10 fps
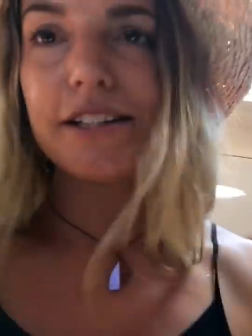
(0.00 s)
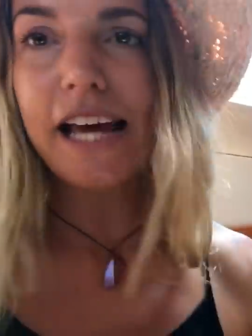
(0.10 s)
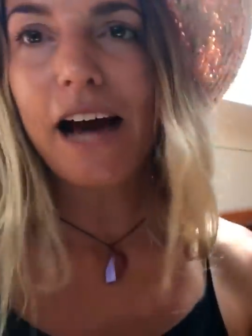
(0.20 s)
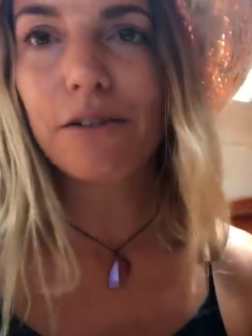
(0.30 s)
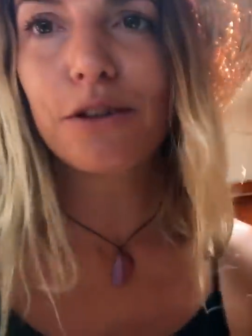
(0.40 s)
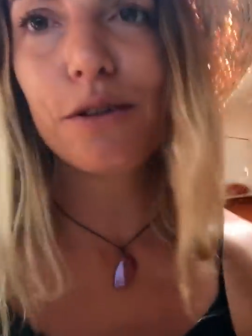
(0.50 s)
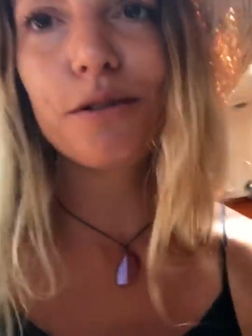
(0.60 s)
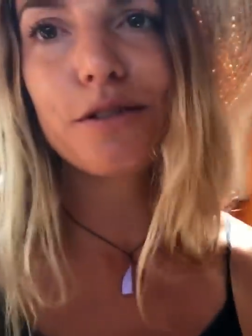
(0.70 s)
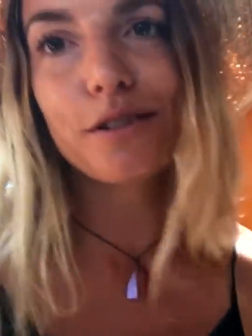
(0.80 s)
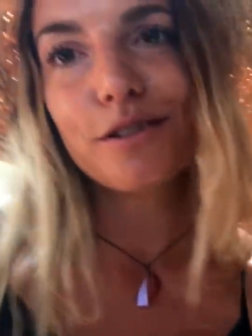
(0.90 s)
in a town
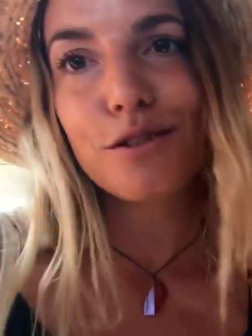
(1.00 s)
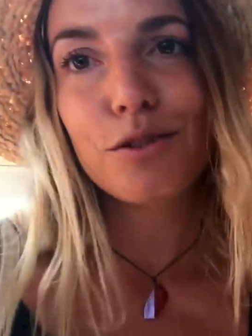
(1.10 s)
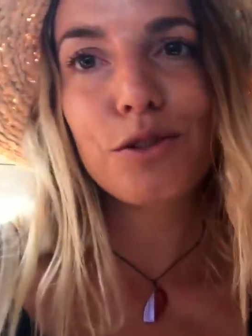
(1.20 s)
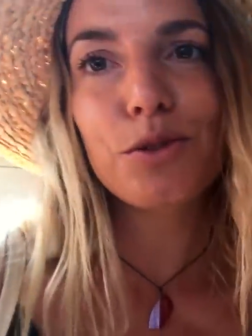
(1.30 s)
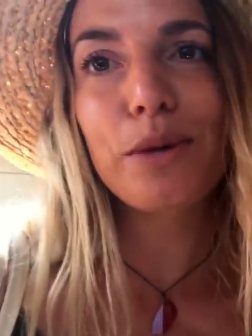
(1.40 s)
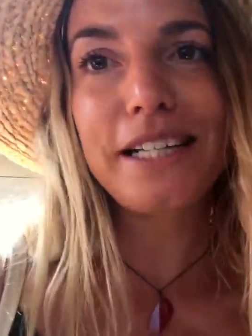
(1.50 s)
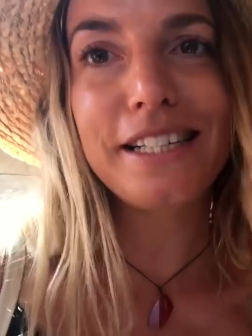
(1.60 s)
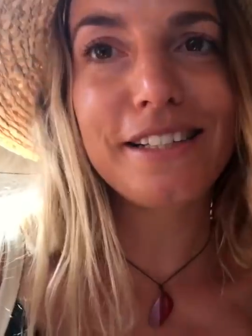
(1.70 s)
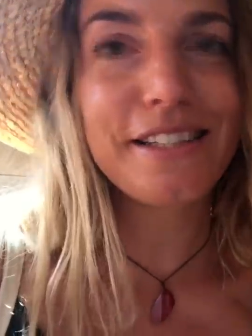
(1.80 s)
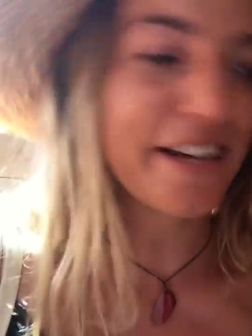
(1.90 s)
called
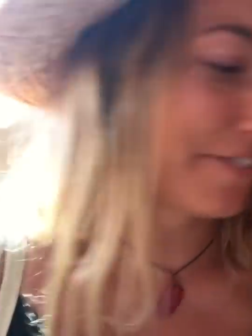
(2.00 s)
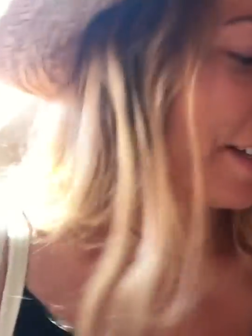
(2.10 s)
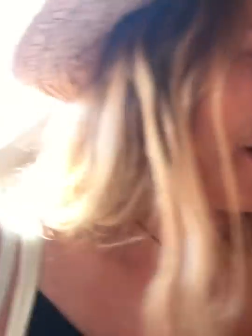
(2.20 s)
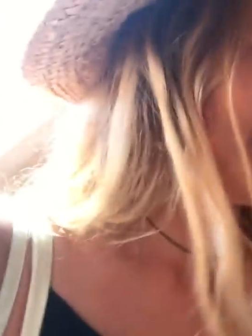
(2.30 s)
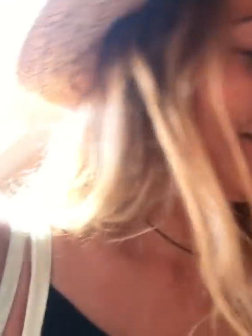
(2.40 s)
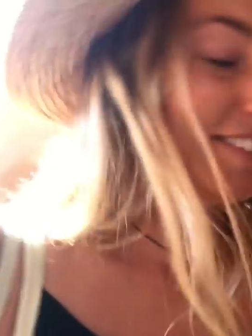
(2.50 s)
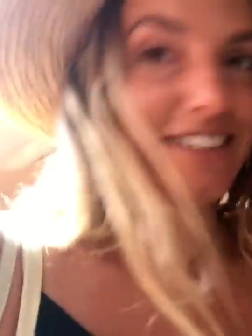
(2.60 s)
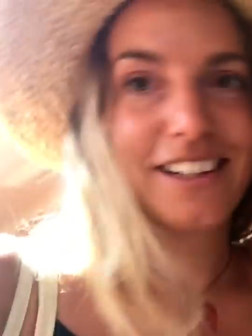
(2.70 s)
Sweaty Stefan.